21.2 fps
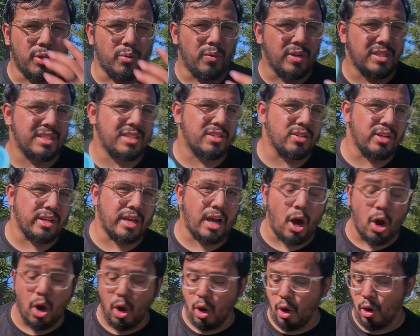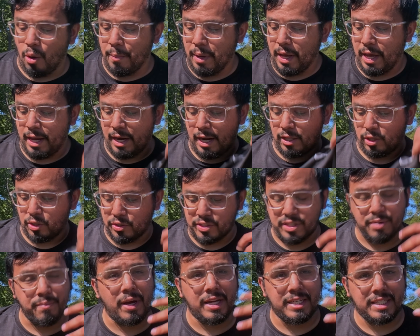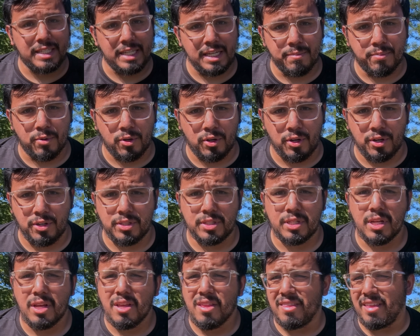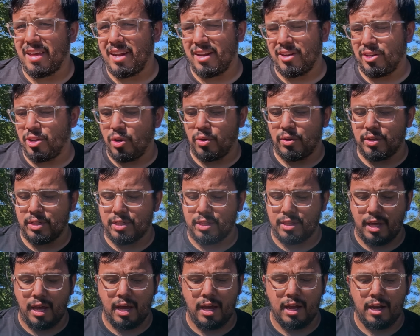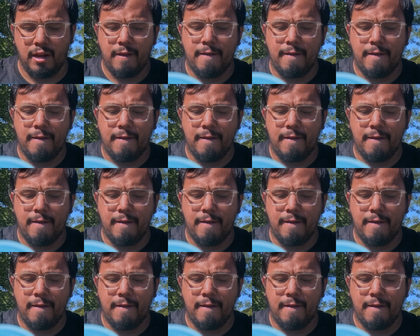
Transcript: wasn't until I got home and I looked at my Teebirds that I noticed that